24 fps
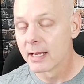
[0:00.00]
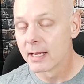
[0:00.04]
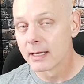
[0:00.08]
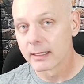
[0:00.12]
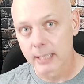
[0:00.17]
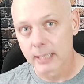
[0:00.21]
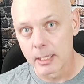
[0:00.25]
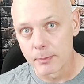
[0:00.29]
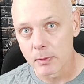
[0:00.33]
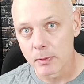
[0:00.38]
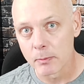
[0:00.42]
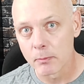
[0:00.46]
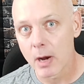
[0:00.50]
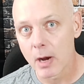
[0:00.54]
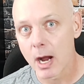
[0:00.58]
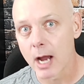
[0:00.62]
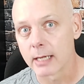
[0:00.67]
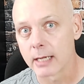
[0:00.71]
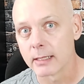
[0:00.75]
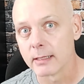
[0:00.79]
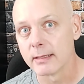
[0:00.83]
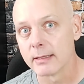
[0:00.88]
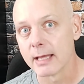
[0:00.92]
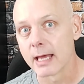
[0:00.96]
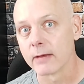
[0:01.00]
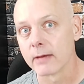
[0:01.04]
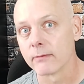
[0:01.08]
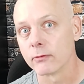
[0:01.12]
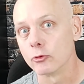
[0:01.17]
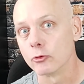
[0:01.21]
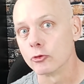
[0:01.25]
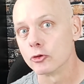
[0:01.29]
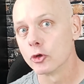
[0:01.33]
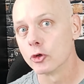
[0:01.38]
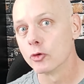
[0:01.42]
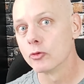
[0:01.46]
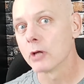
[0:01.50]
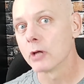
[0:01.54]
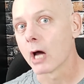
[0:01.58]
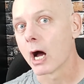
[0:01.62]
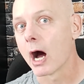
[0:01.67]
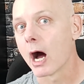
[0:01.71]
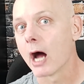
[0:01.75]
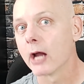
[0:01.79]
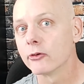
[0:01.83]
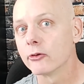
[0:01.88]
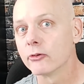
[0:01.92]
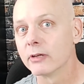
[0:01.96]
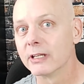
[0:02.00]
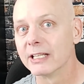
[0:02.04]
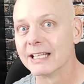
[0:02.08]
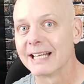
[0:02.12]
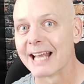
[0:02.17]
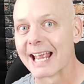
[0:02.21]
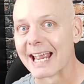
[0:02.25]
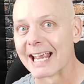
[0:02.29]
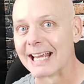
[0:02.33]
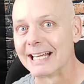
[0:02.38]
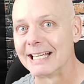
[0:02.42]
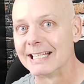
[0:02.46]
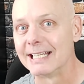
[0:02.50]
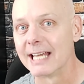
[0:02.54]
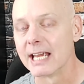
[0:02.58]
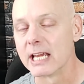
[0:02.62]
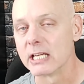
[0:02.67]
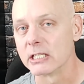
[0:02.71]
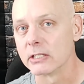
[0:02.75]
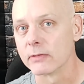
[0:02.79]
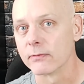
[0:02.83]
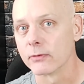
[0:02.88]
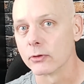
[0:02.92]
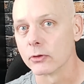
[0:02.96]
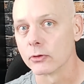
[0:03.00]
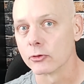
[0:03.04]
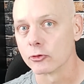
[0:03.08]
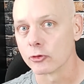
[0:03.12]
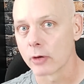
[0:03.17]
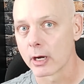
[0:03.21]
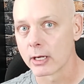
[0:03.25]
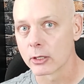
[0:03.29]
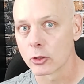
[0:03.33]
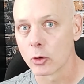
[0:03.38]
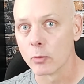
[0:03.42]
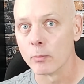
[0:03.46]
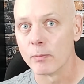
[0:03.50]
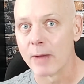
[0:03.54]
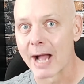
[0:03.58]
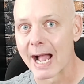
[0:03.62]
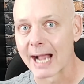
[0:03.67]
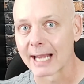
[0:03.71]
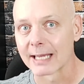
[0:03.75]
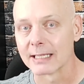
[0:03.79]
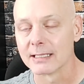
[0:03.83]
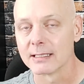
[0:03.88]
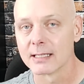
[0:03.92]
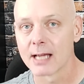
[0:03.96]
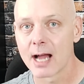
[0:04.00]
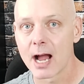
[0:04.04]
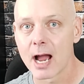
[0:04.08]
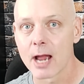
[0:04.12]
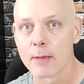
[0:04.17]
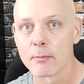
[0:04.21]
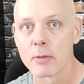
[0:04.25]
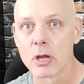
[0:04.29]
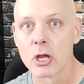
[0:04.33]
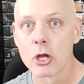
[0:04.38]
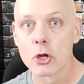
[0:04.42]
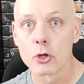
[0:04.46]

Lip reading: Keep in mind that if you choose 180 days, if you're trying to go back in time,